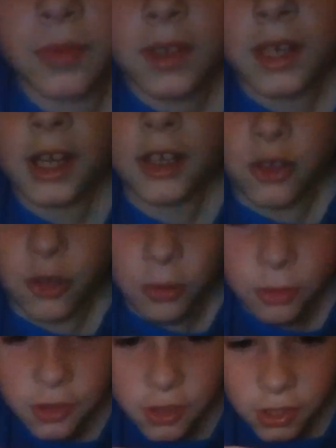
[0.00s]
Can I
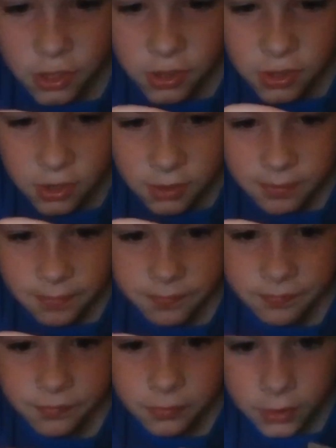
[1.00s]
use this
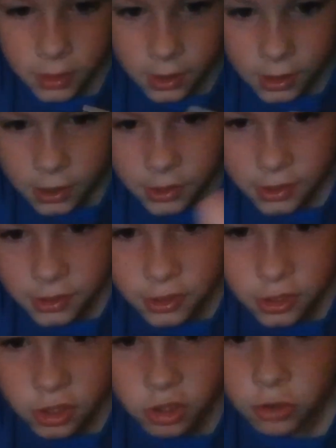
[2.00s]
as a
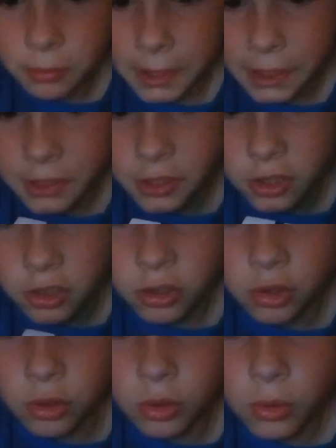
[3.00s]
2 by
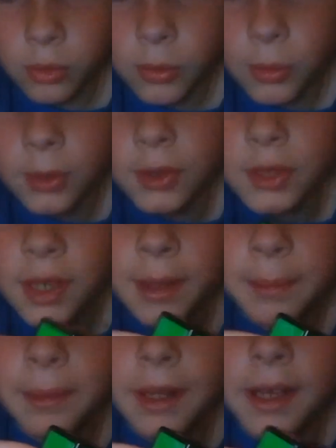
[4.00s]
2?
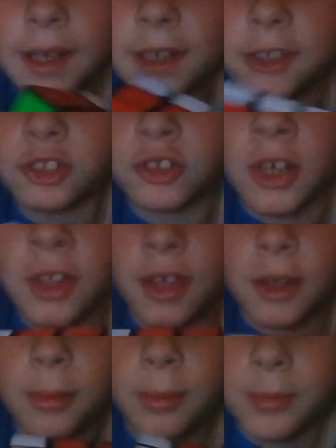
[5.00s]
I'm not gonna try
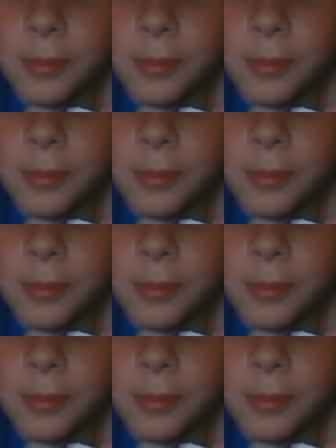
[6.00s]
that.